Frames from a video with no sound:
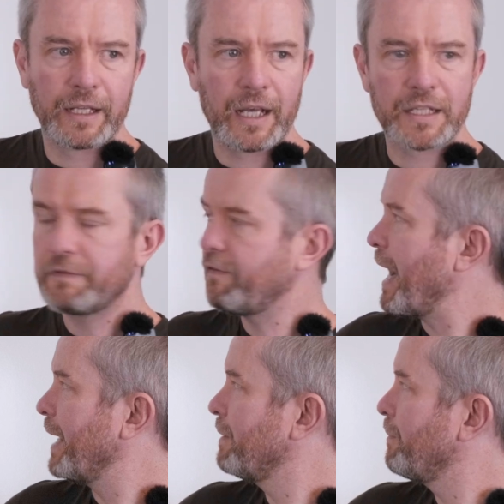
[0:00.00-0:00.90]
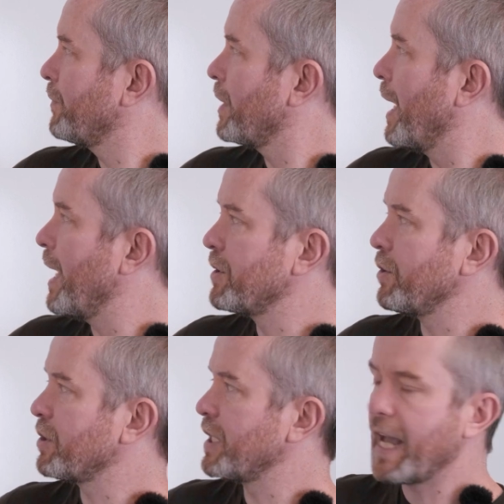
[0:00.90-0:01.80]
As a fan
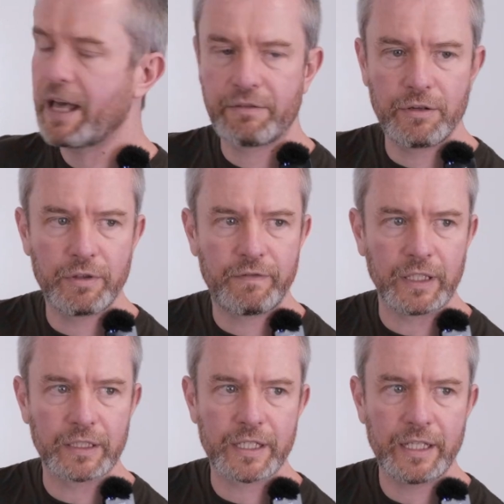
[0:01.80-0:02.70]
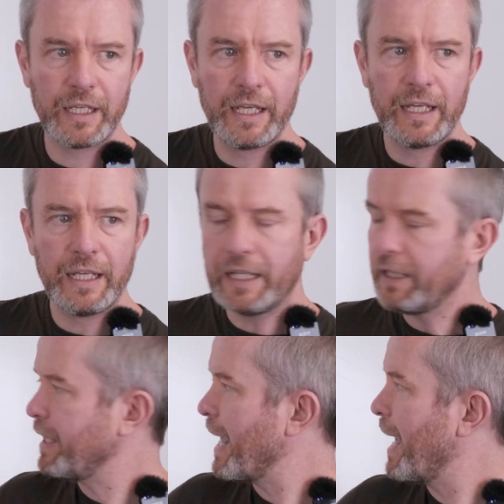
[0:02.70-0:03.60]
sucks the air through the filter,
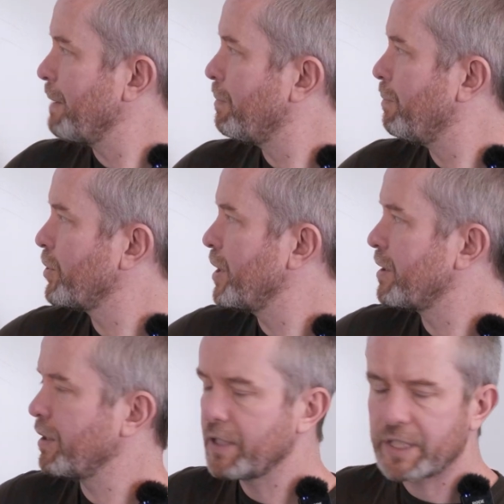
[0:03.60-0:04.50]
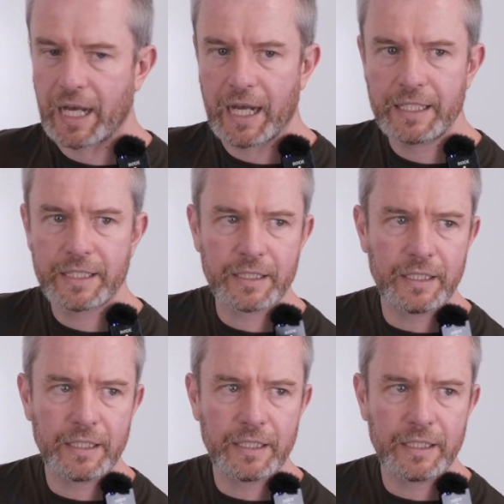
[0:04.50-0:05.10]
the air pushes through the sides,